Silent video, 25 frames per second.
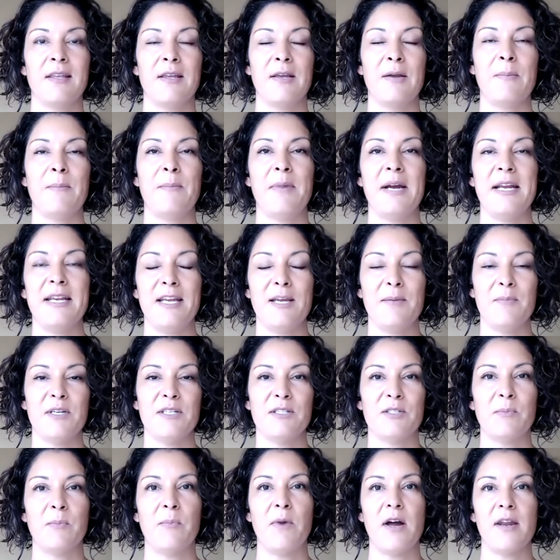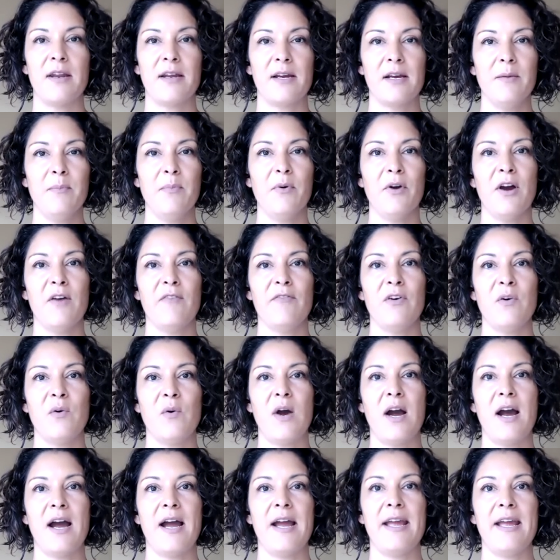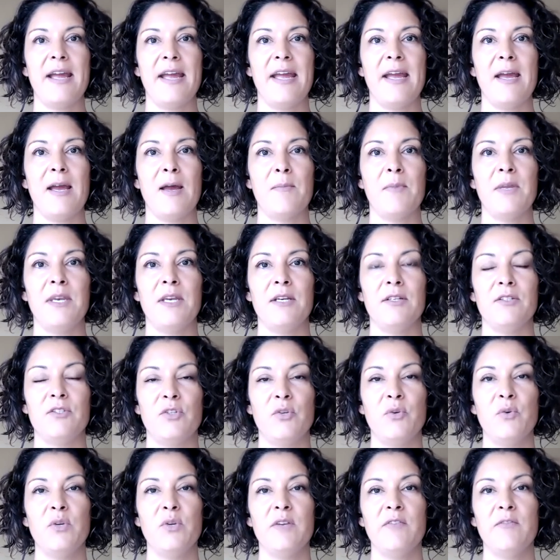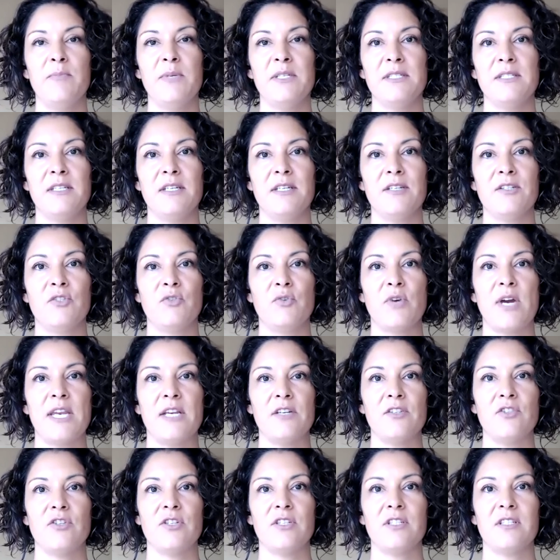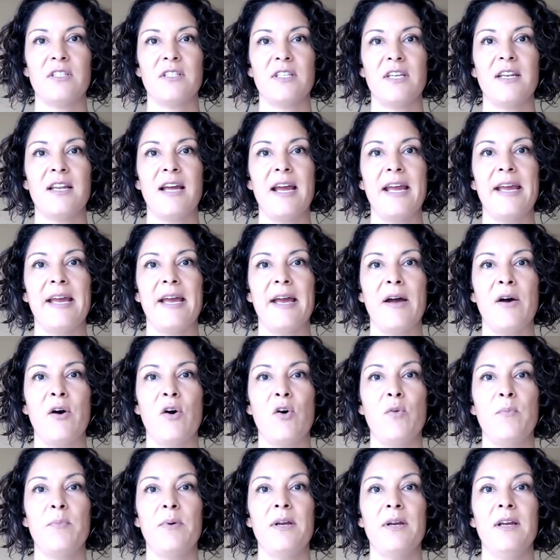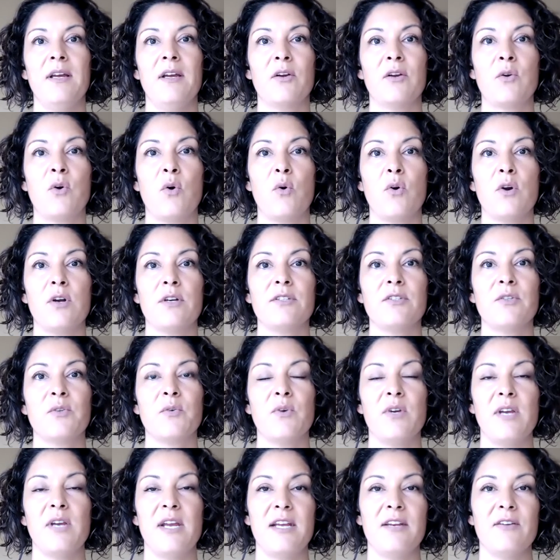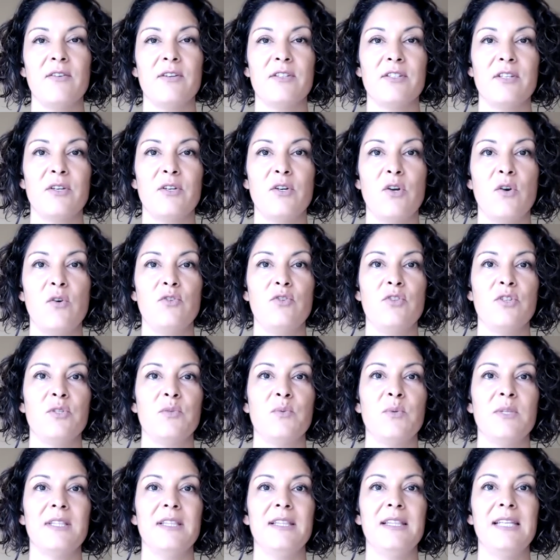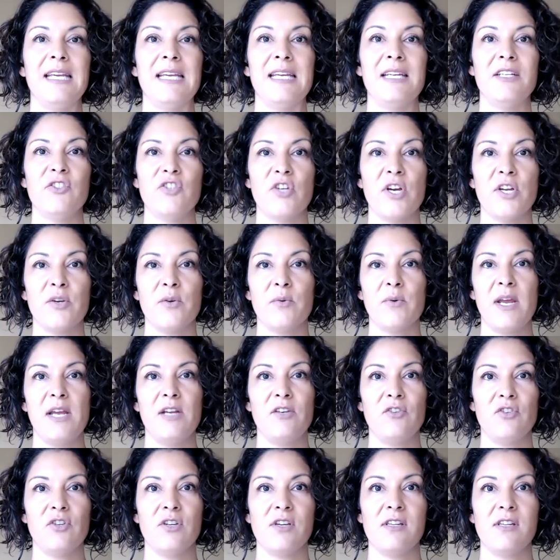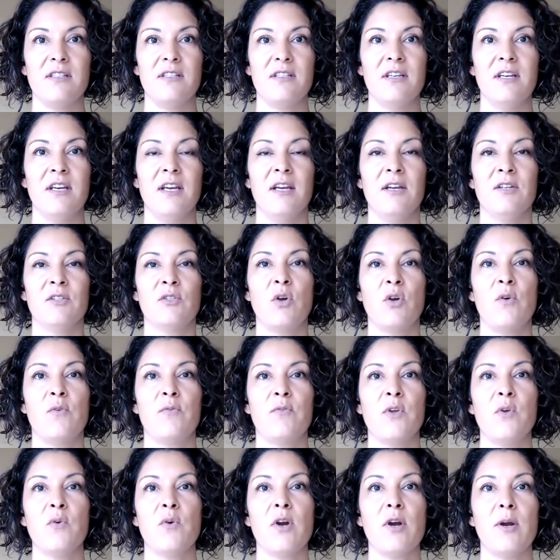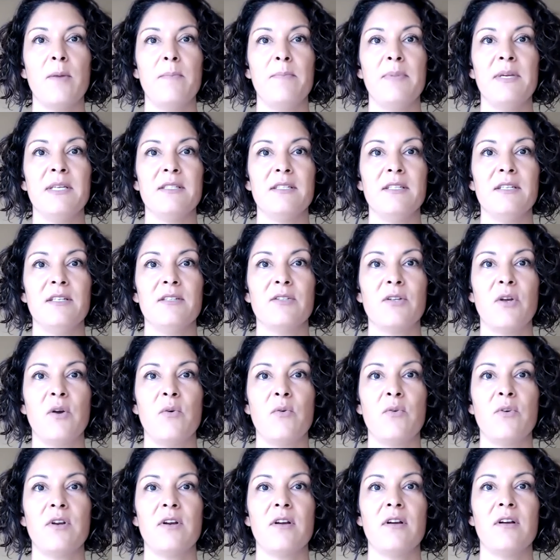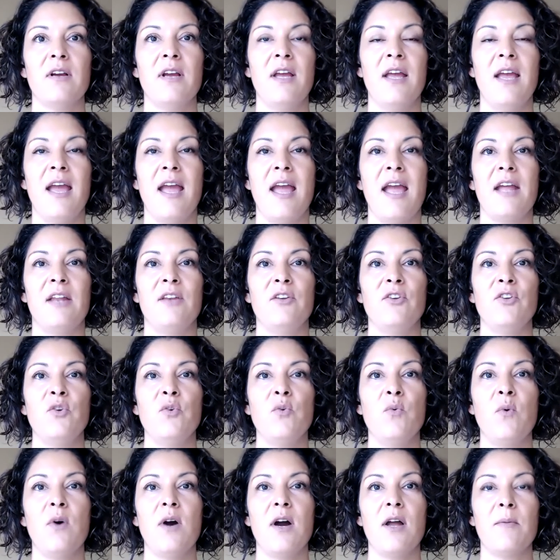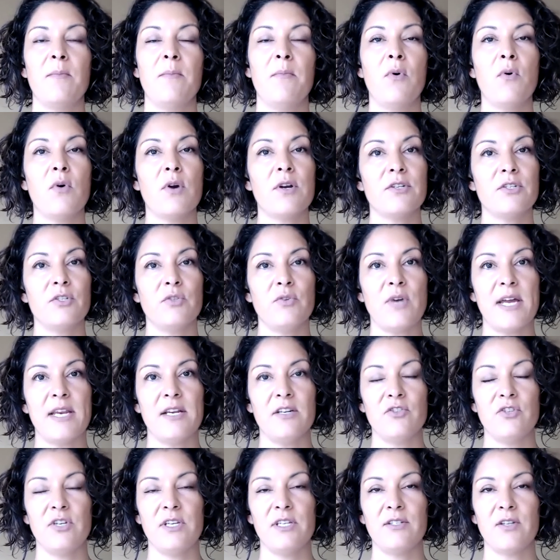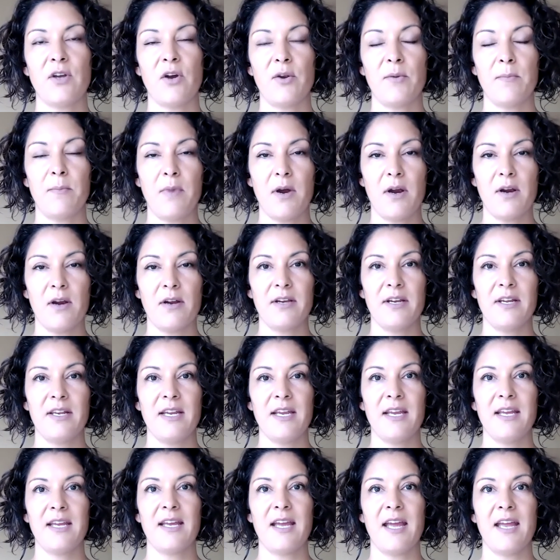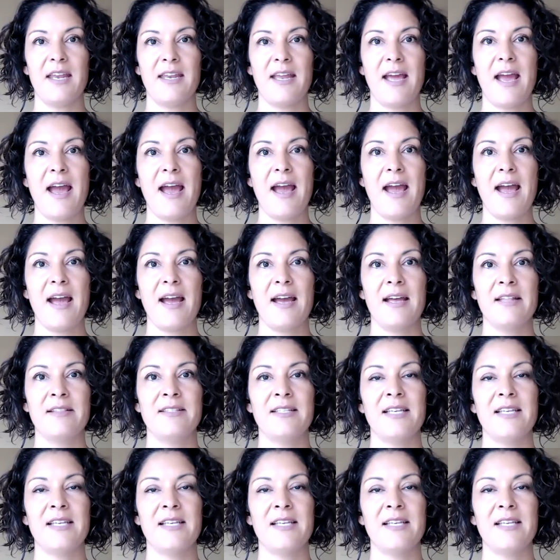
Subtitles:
My name is Monica Bravo. I am an intuitive business strategist and I help course creators and coaches with lead generation. So if you are a business owner and you want more strategies on marketing and ads,